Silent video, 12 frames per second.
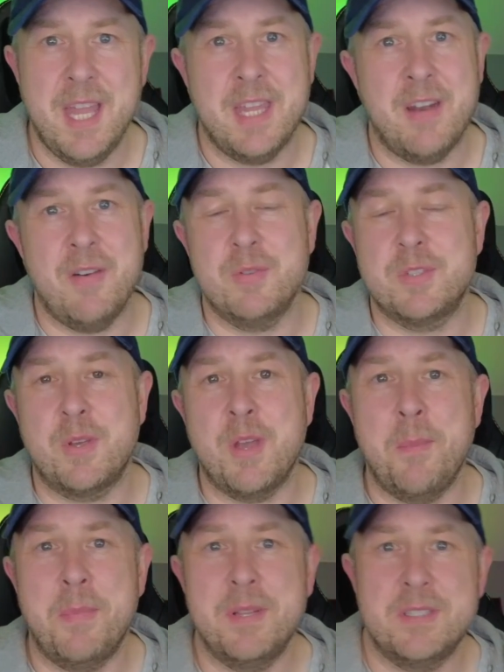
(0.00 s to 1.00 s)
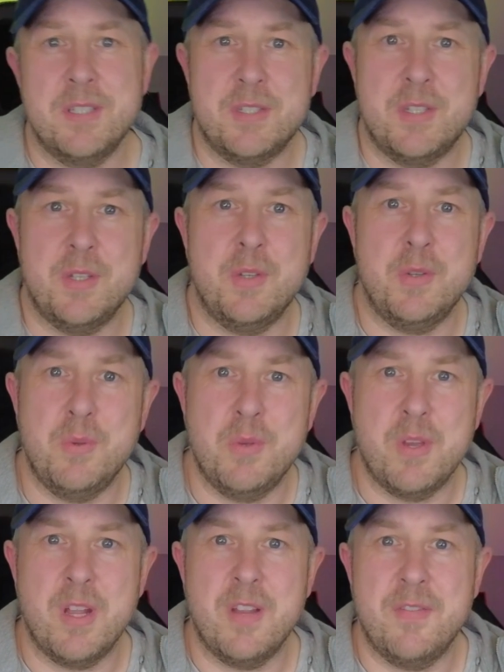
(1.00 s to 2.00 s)
There are also companies that do
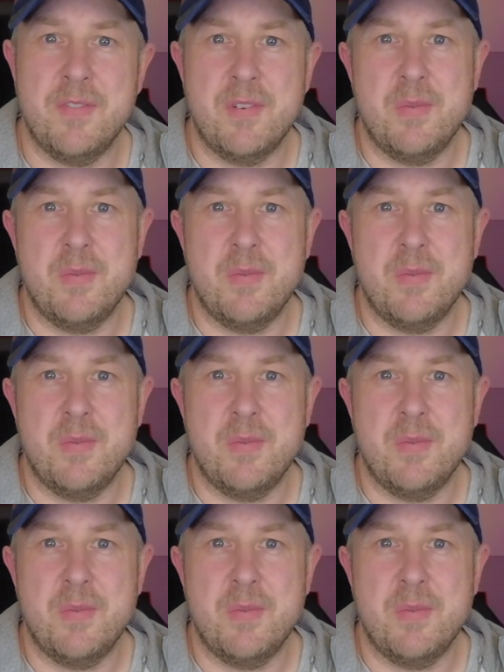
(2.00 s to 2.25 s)
kind of